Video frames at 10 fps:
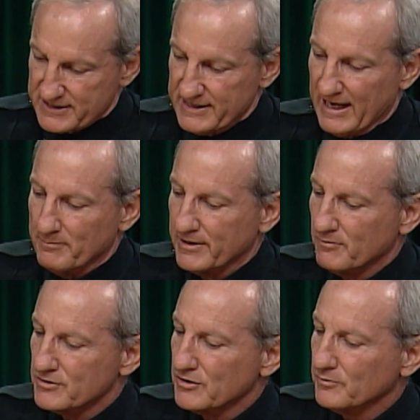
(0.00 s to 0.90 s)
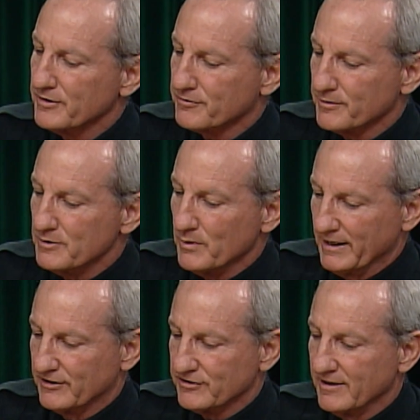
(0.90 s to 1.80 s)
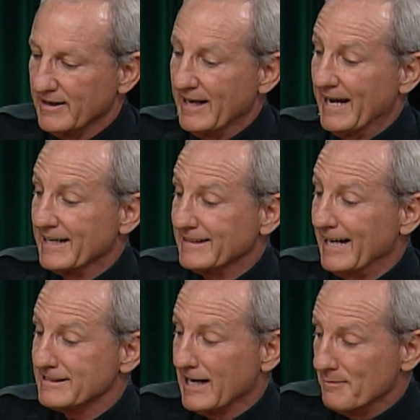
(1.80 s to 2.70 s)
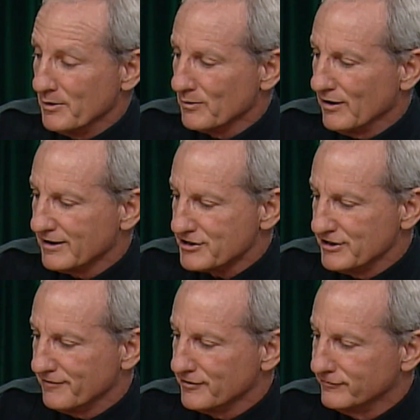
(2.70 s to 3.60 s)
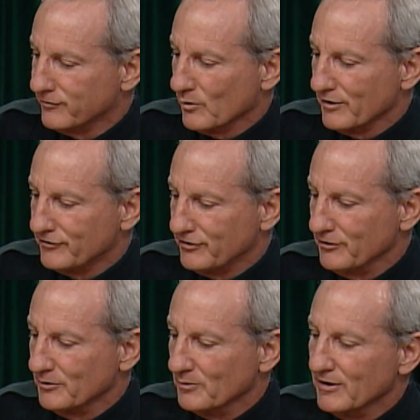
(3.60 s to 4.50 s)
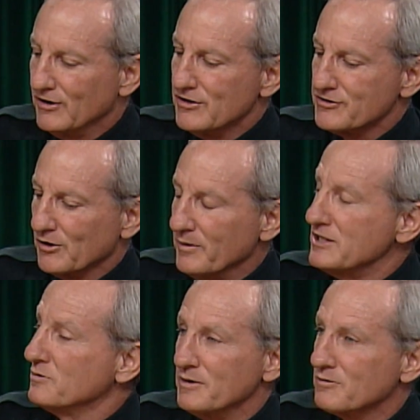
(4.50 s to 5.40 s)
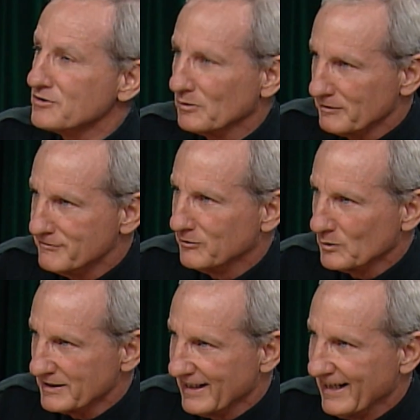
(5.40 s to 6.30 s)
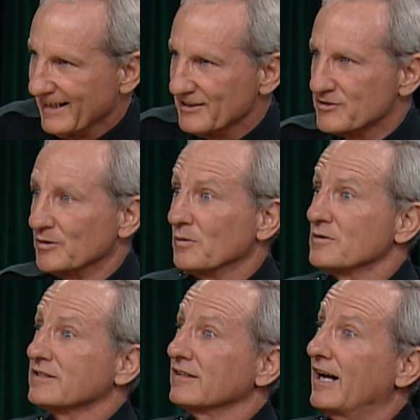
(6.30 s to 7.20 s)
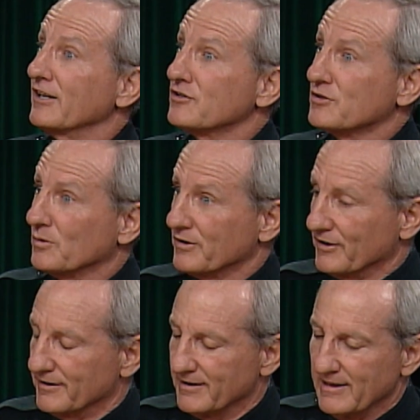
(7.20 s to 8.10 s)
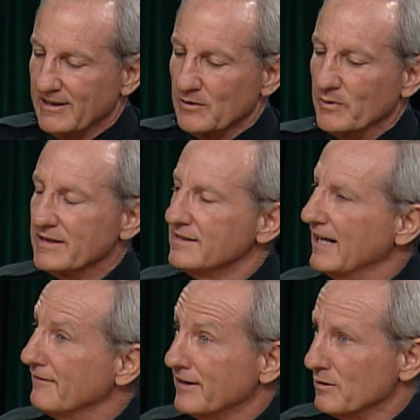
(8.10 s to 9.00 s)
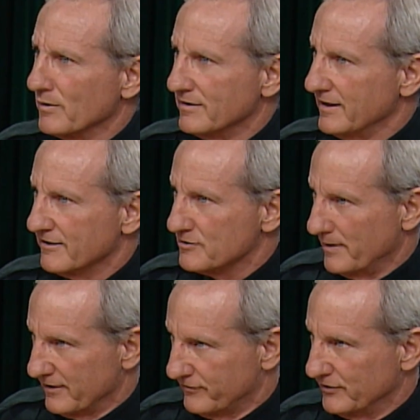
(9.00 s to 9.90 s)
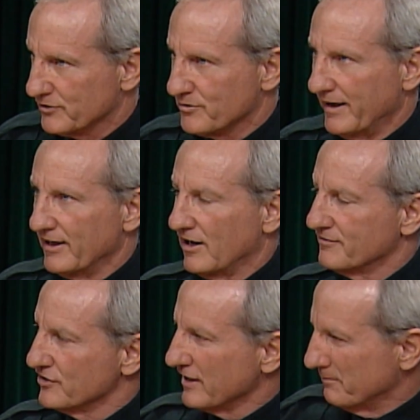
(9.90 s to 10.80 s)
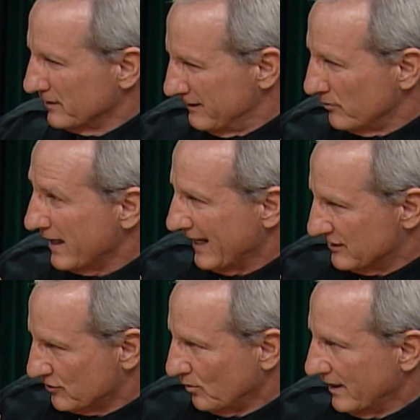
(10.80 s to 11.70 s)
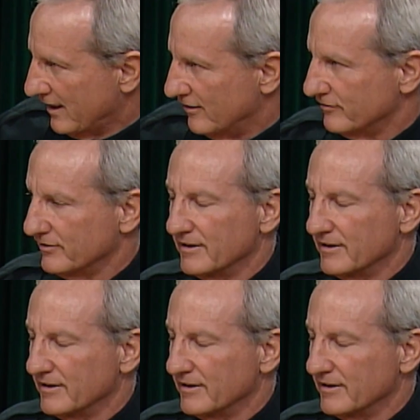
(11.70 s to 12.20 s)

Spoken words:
now, but it was only 3 weeks. And at that time, we were on a shift of 4 and 2. So each week was only 4 days. So it was a lot shorter. We didn't have anywhere near as many field training officers. I believe we had 12.